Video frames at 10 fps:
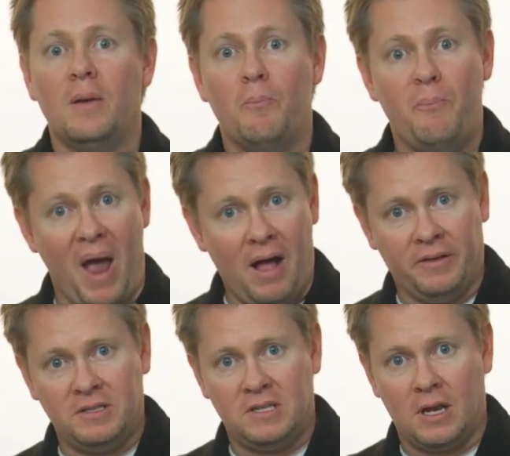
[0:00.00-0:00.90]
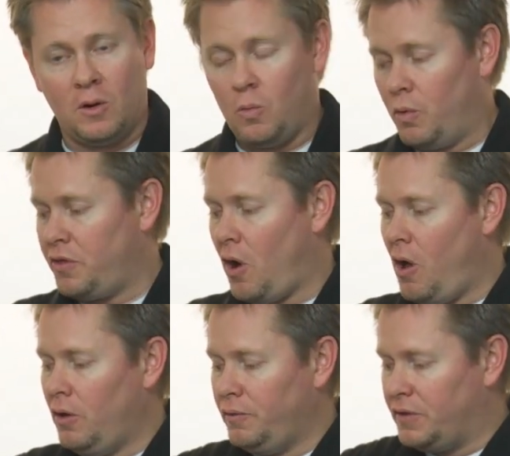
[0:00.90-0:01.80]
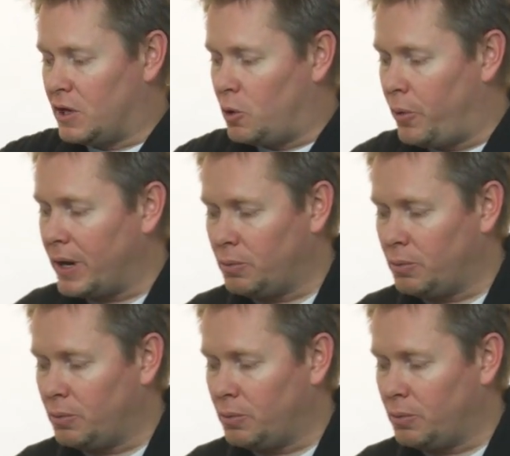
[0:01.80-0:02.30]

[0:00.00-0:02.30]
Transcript: balancing. With all of the quick